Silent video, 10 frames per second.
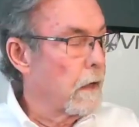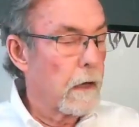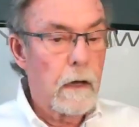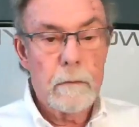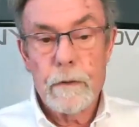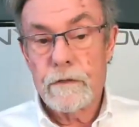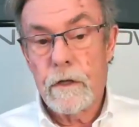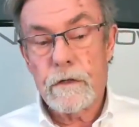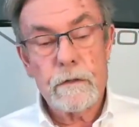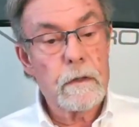Uh, but
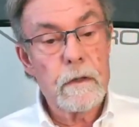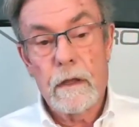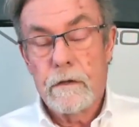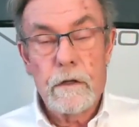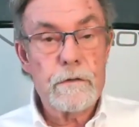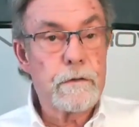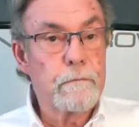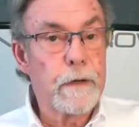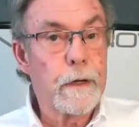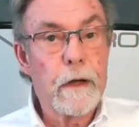just, just,
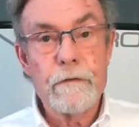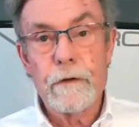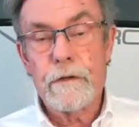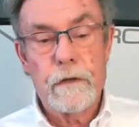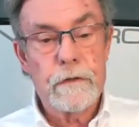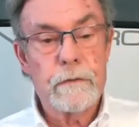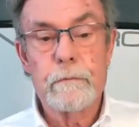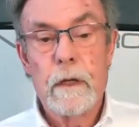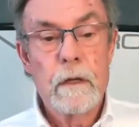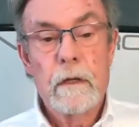you know, every
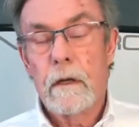season,